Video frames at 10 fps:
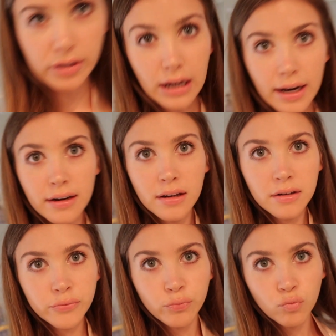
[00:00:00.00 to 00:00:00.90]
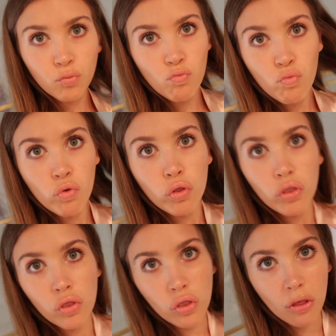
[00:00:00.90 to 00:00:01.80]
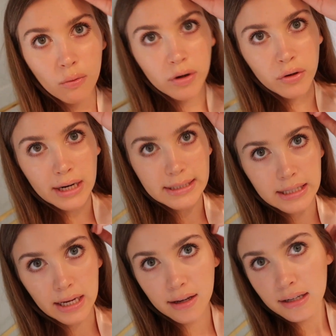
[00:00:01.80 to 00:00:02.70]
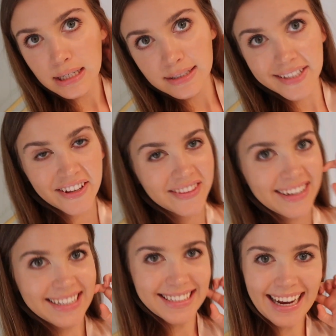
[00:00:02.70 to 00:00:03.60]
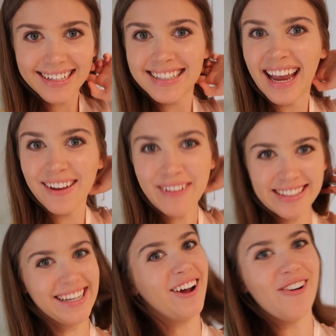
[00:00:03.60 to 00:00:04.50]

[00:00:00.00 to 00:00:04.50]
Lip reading: we're done. What do you guys think? Does it look the exact same as I